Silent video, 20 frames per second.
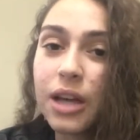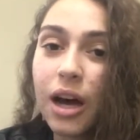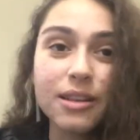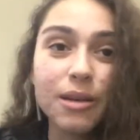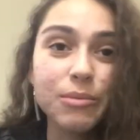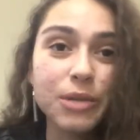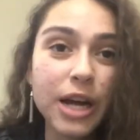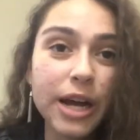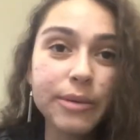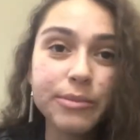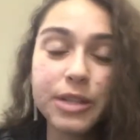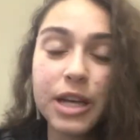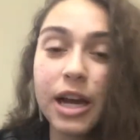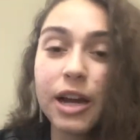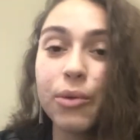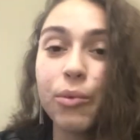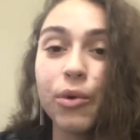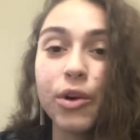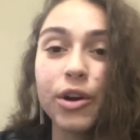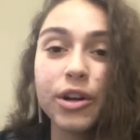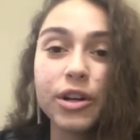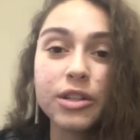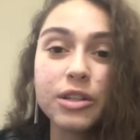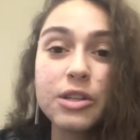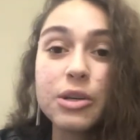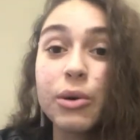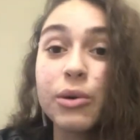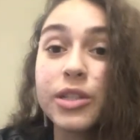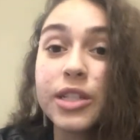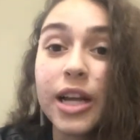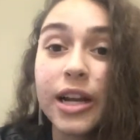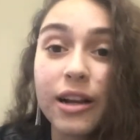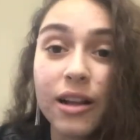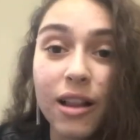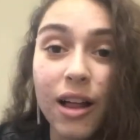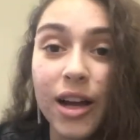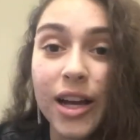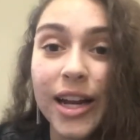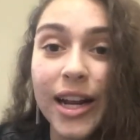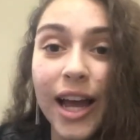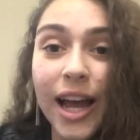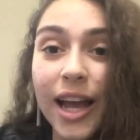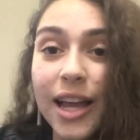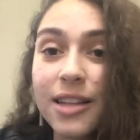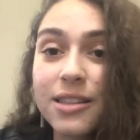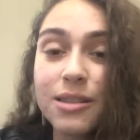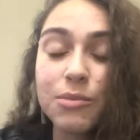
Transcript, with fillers: and sometimes I'd work until 10 o'clock at night,